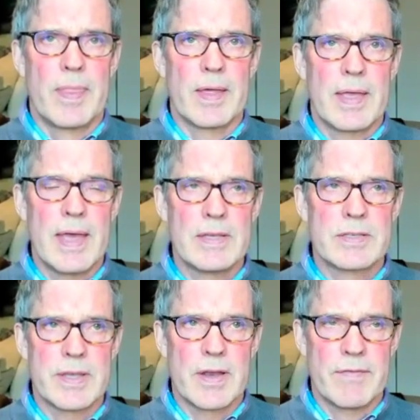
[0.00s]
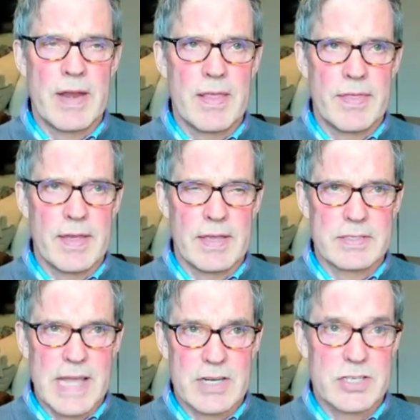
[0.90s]
the case that if anything
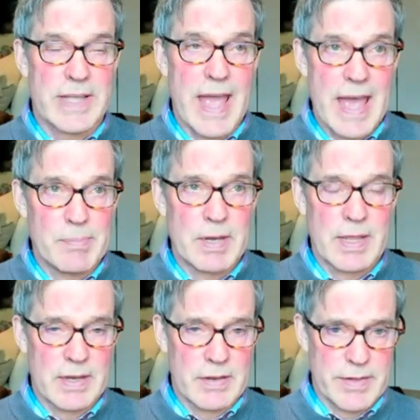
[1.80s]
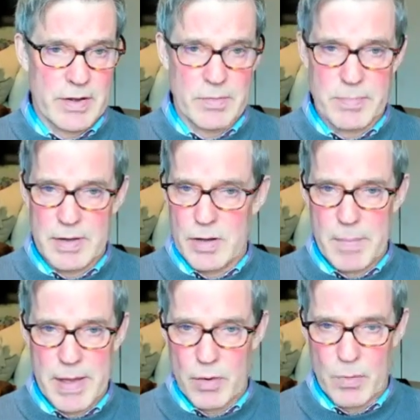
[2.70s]
is actually happening in therapy, no
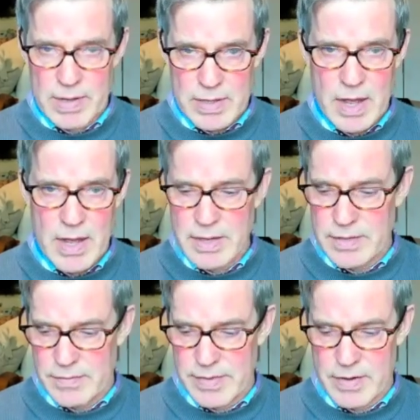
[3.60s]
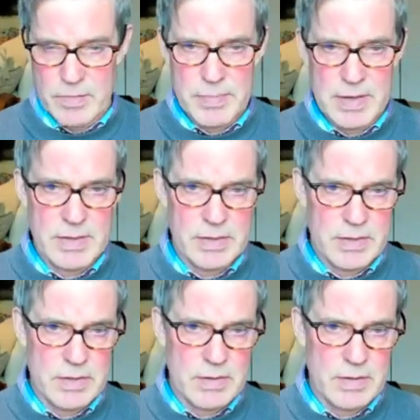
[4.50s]
matter what kind of therapy, that
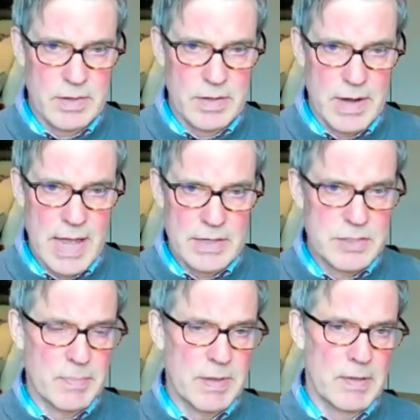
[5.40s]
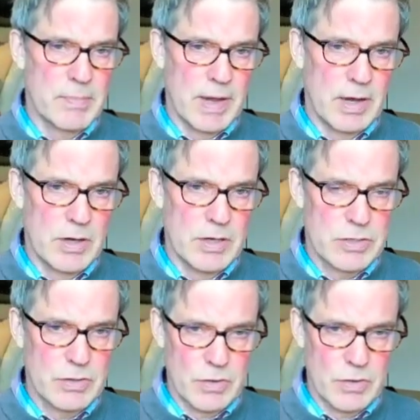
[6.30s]
there has to be a biological